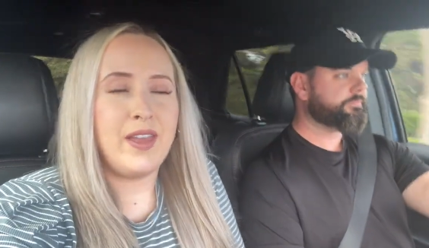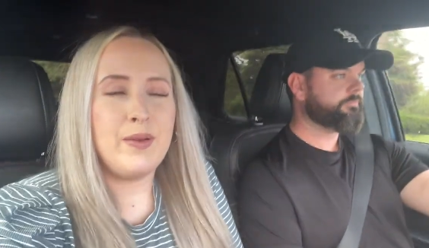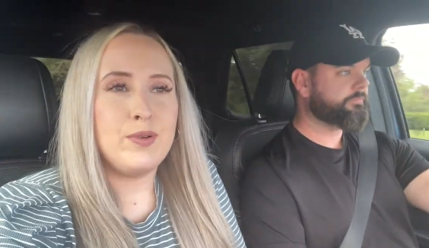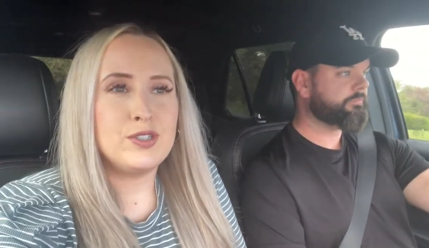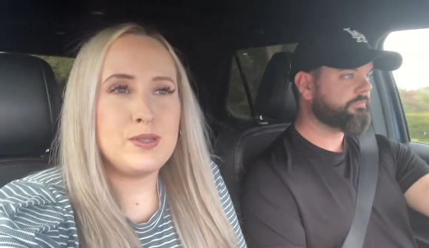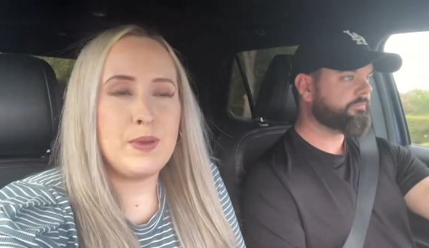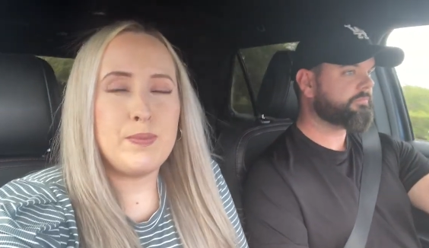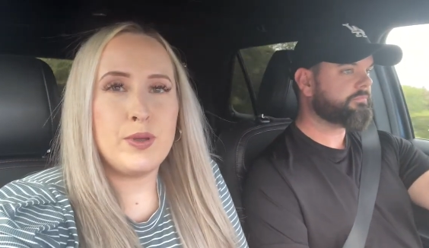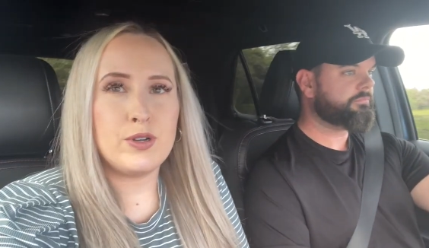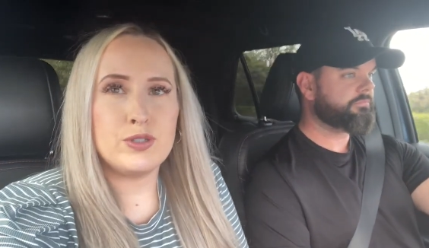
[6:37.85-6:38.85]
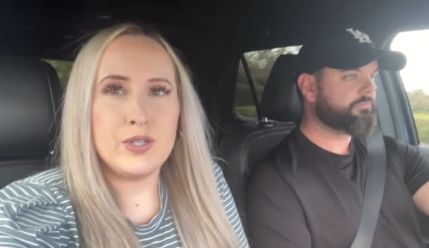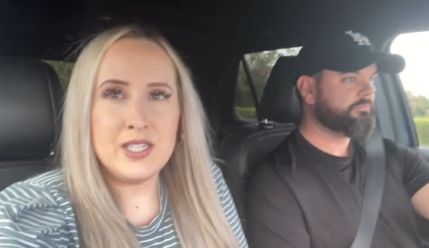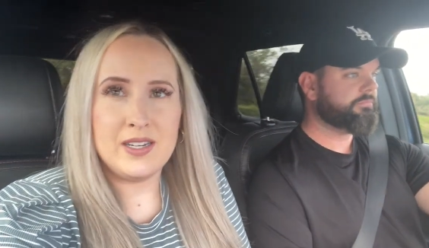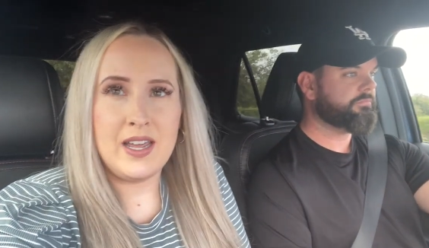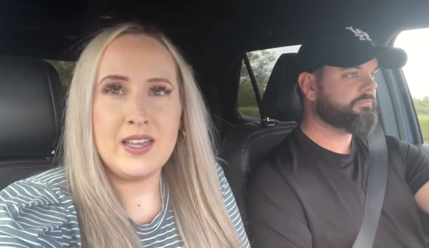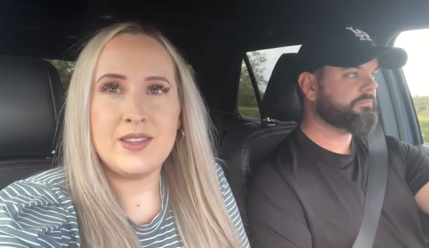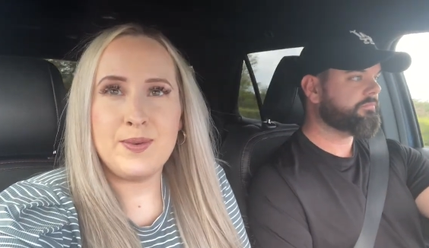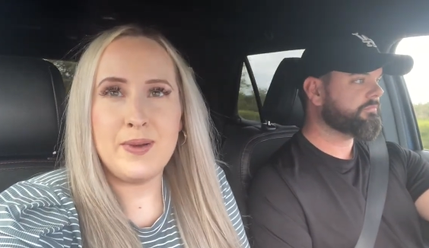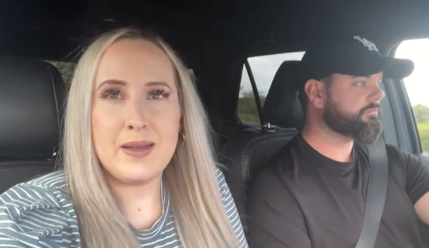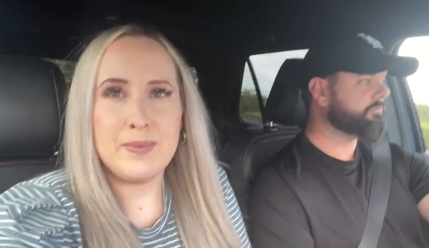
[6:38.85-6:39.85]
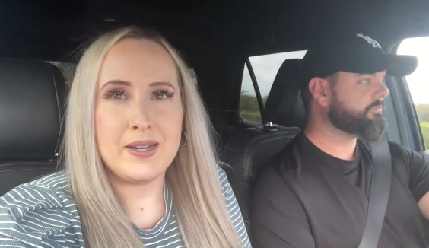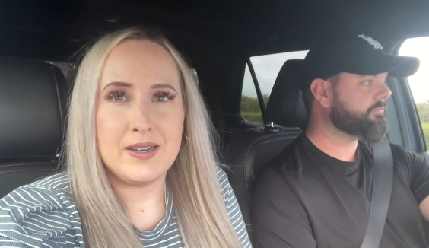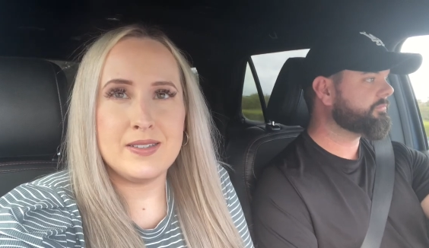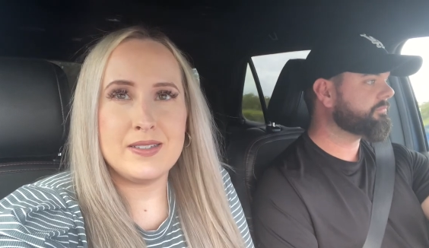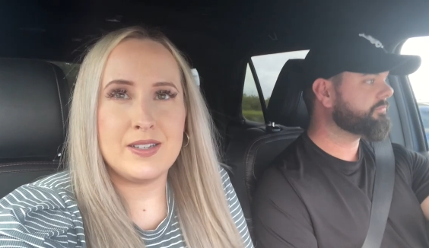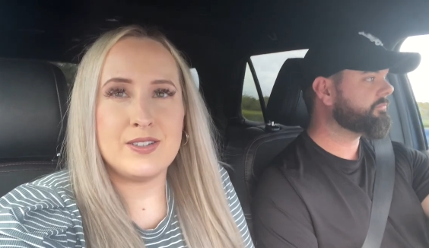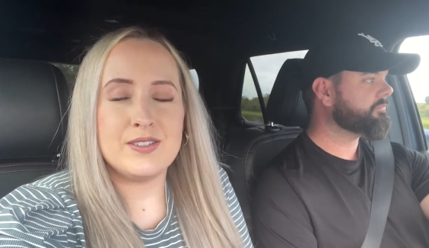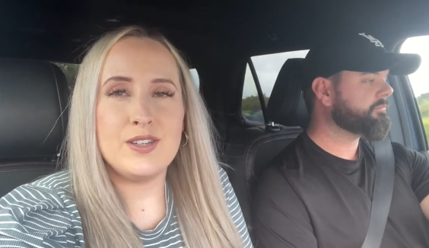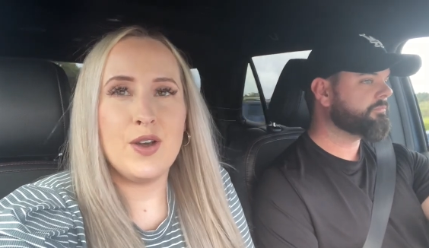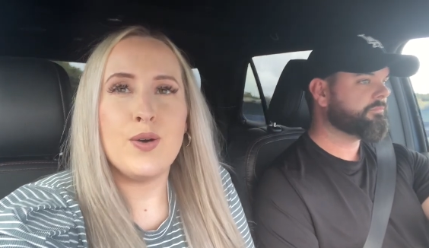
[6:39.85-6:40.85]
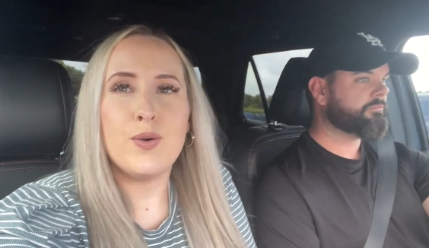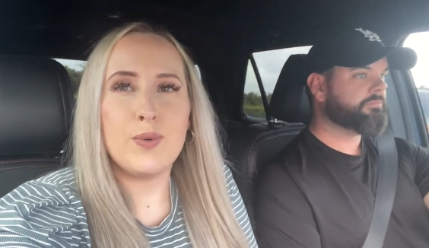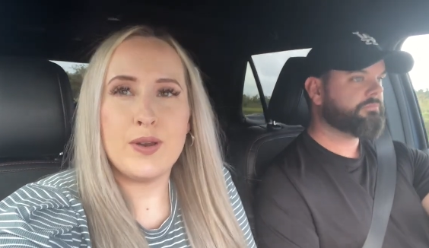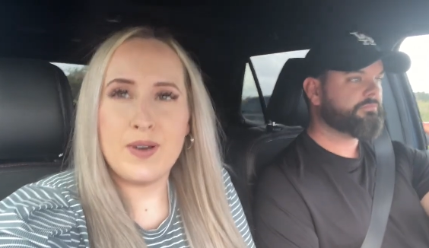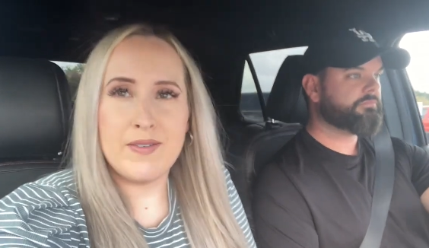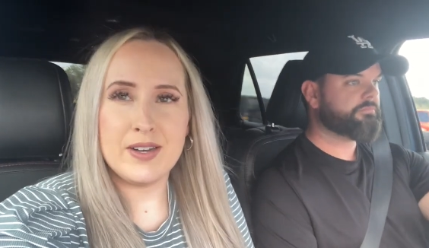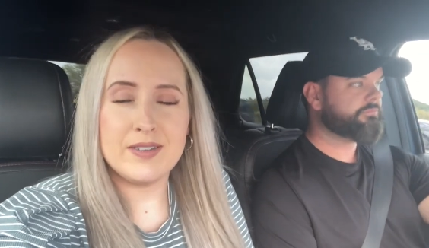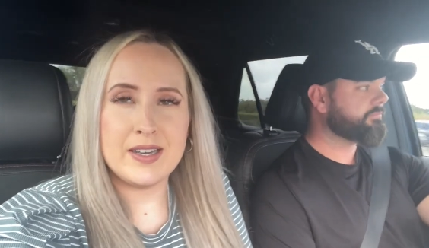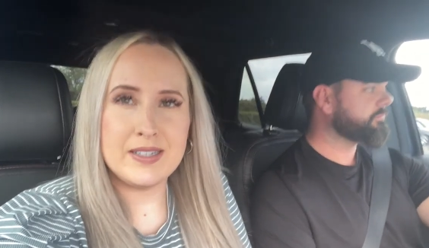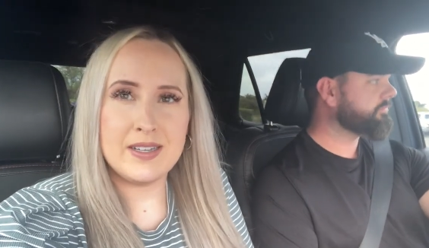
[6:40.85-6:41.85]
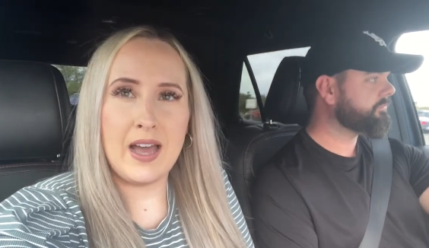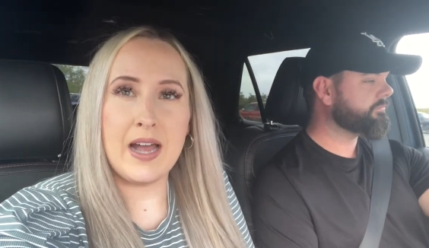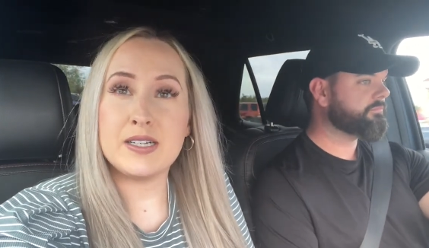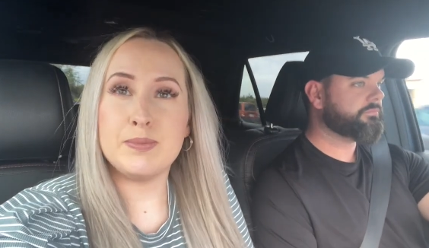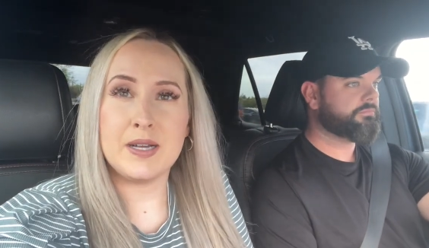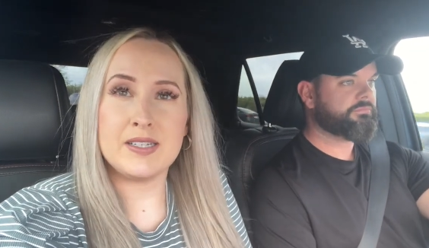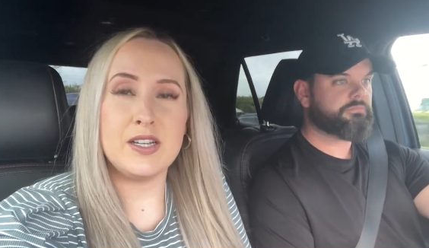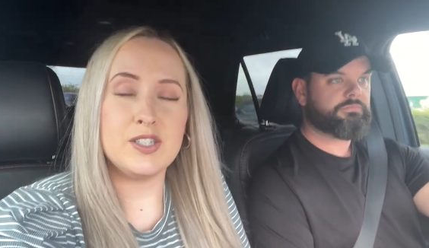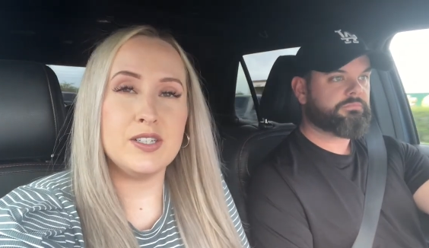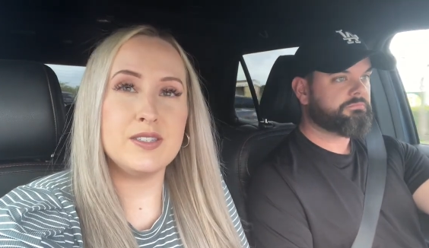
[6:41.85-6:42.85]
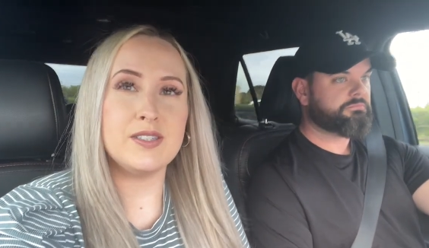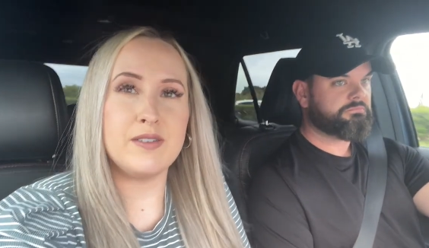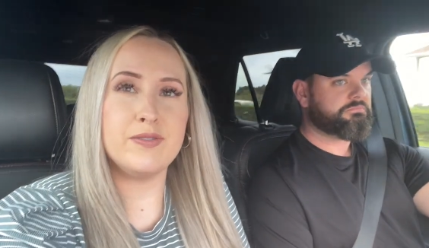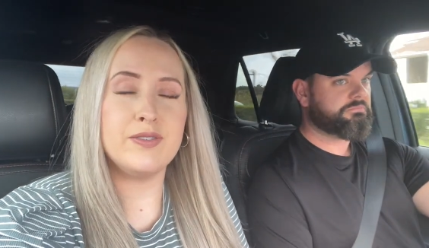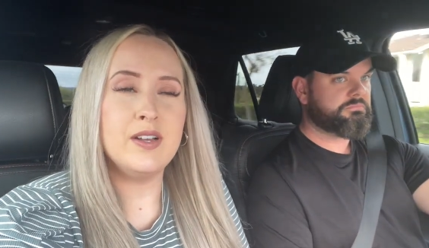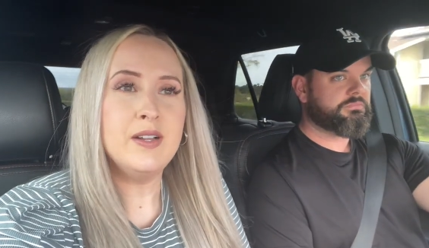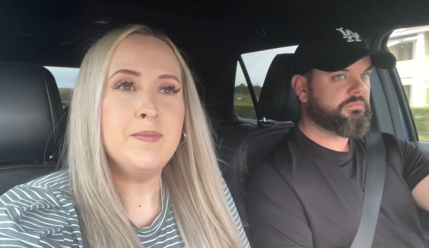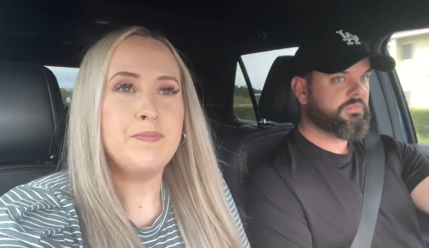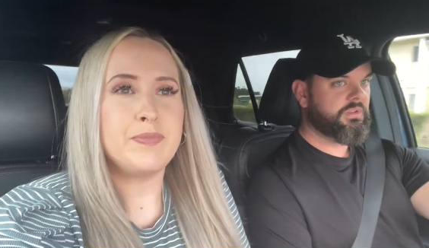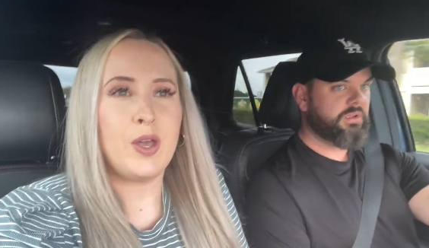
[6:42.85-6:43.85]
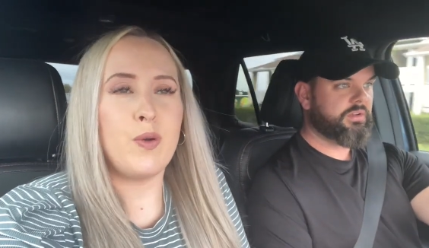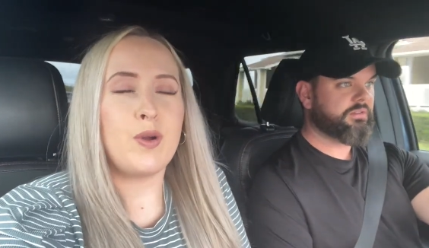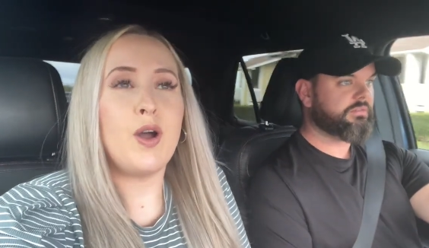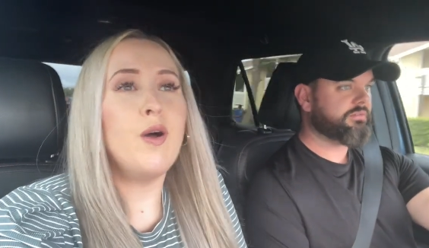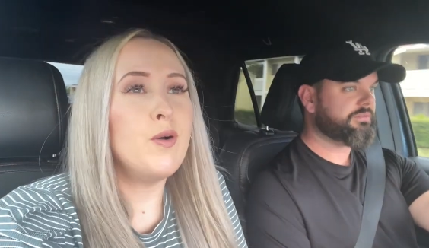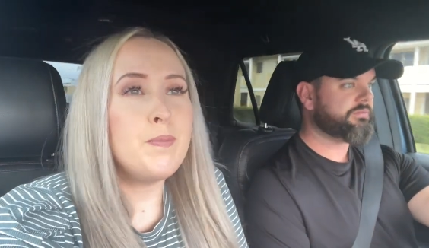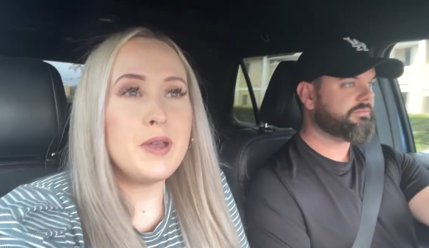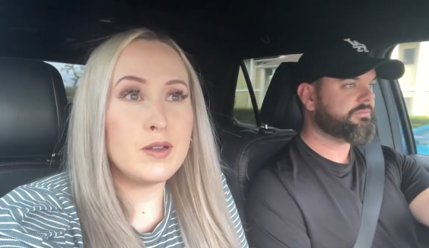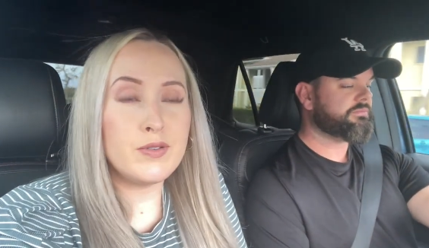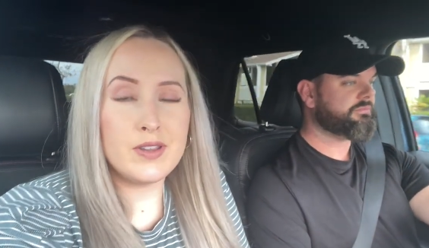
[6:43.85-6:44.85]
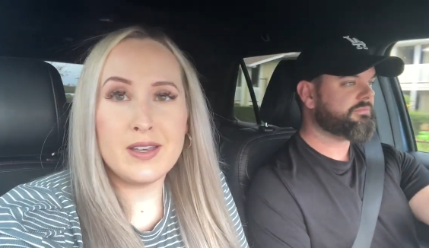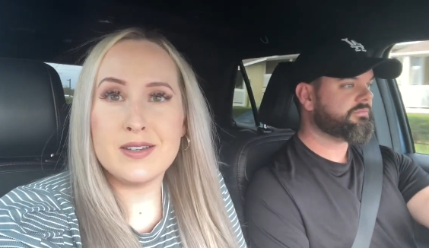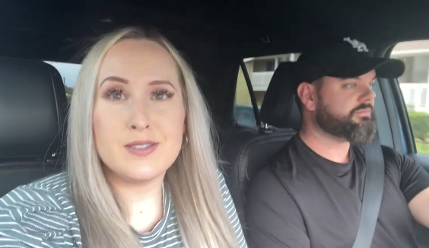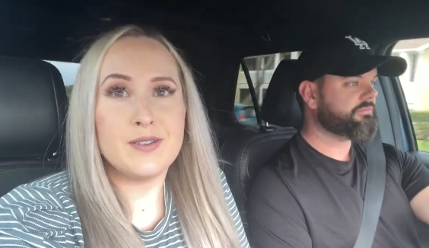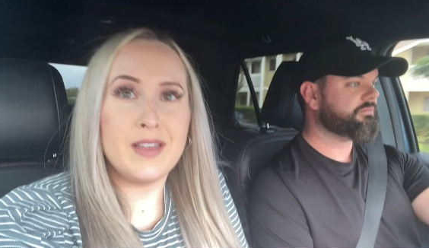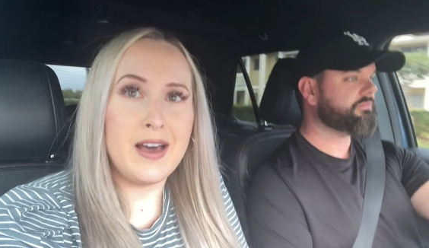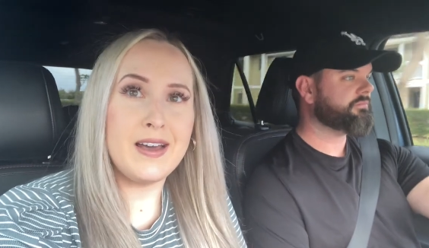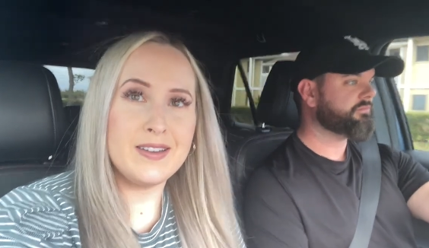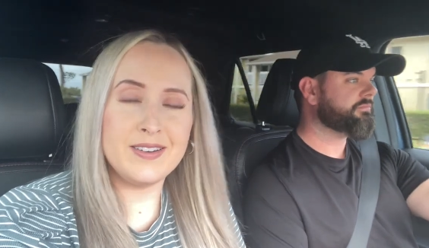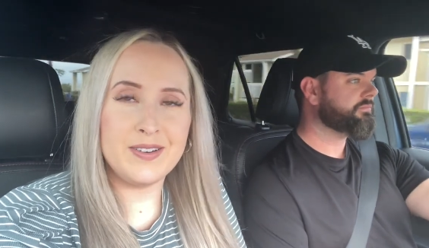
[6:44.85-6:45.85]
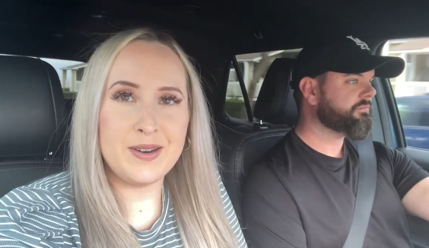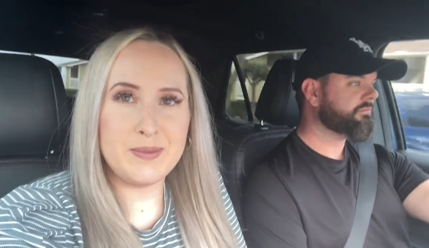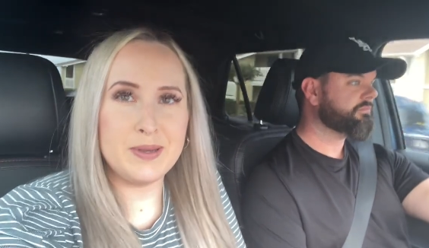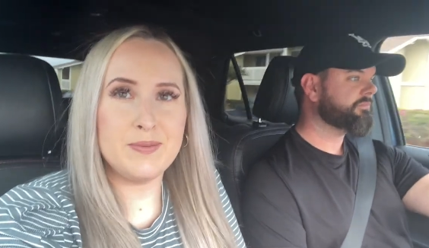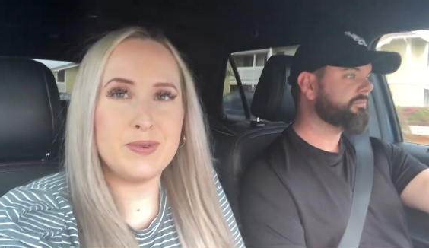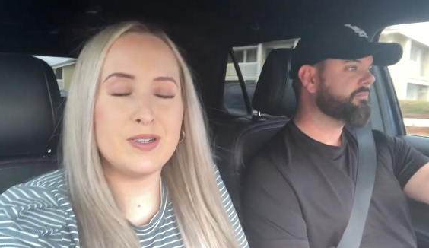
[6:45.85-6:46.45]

Speaker 1: it will just be pure joy tonight either way, because there's no, we don't have any like expectations of, oh, we're hoping for this or that, you know what I mean?